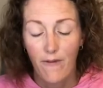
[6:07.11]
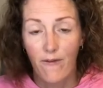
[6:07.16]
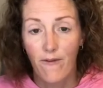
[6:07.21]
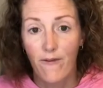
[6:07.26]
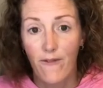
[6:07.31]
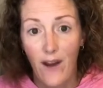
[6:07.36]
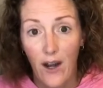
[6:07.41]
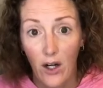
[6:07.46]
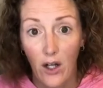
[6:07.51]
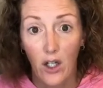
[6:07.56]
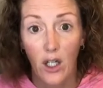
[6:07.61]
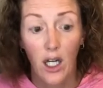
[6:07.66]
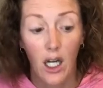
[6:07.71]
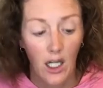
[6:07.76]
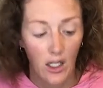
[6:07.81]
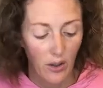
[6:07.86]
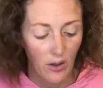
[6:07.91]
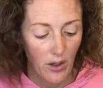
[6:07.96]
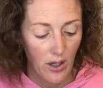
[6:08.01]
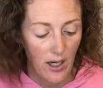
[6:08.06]
fair
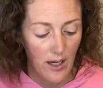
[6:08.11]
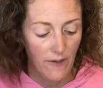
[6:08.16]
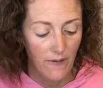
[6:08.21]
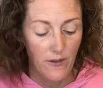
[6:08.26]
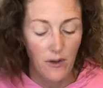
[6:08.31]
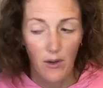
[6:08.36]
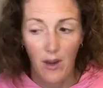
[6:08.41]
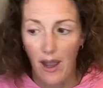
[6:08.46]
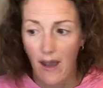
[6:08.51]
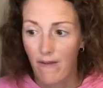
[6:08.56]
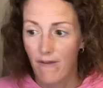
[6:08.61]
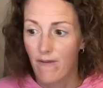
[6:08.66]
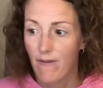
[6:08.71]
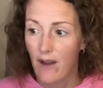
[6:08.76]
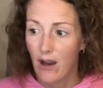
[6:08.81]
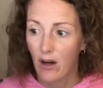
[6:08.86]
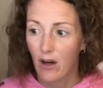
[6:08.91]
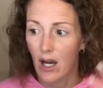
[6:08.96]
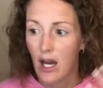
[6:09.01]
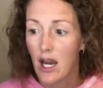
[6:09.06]
color. If you have
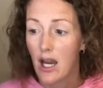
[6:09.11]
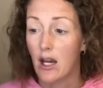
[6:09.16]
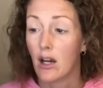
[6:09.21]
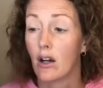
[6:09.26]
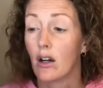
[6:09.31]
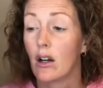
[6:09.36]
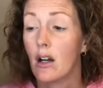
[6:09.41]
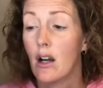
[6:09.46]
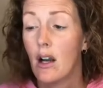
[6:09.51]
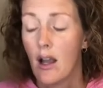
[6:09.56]
fair hair,